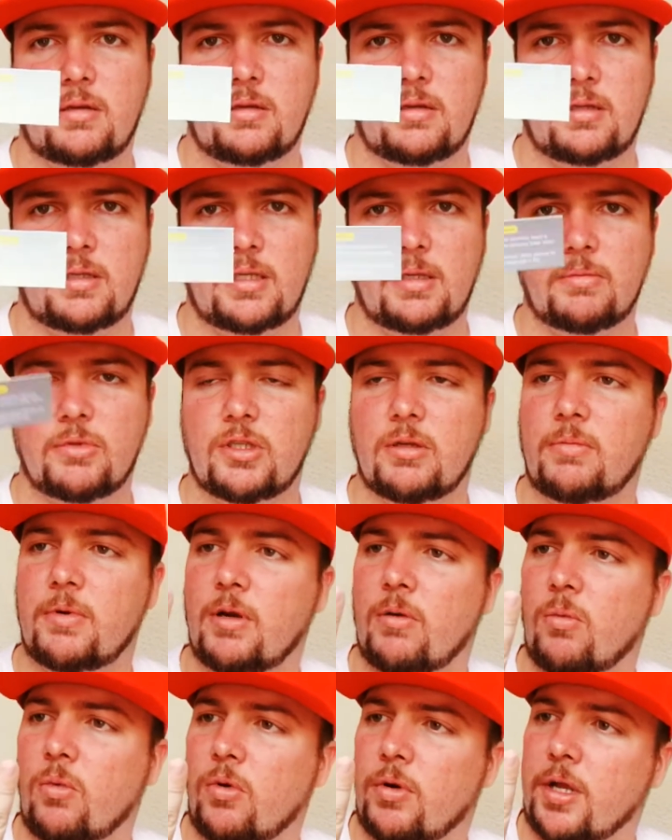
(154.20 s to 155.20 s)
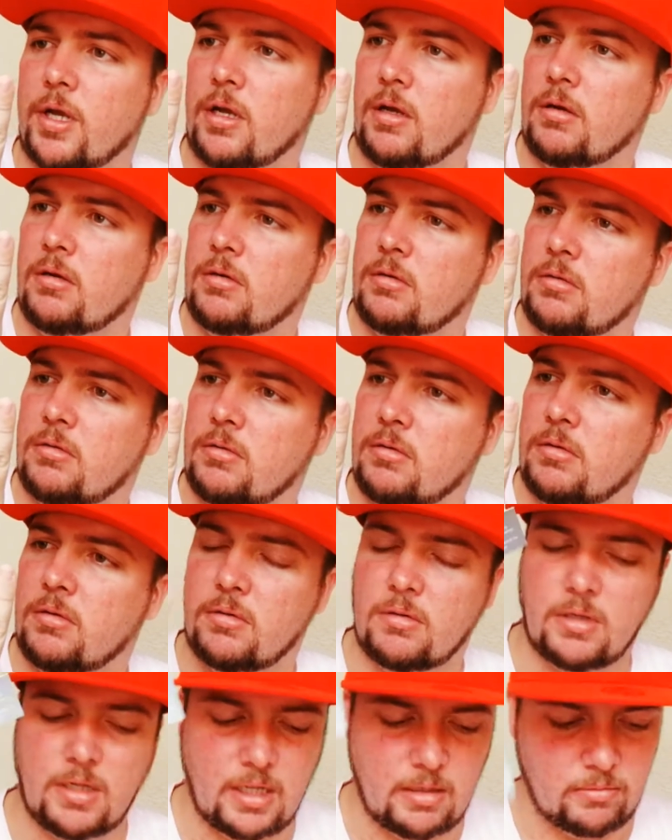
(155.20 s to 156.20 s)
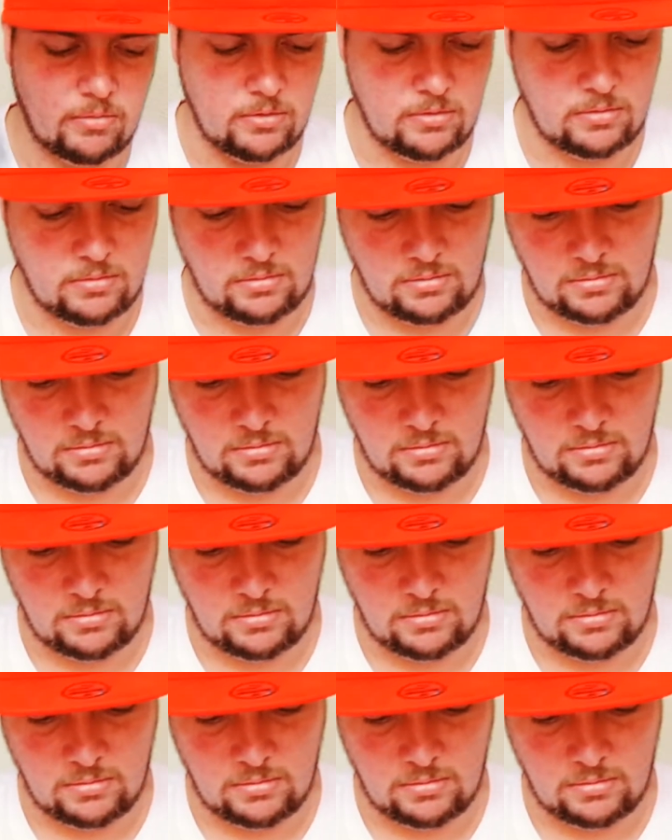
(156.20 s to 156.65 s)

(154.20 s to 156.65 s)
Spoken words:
it seems to be a warning label.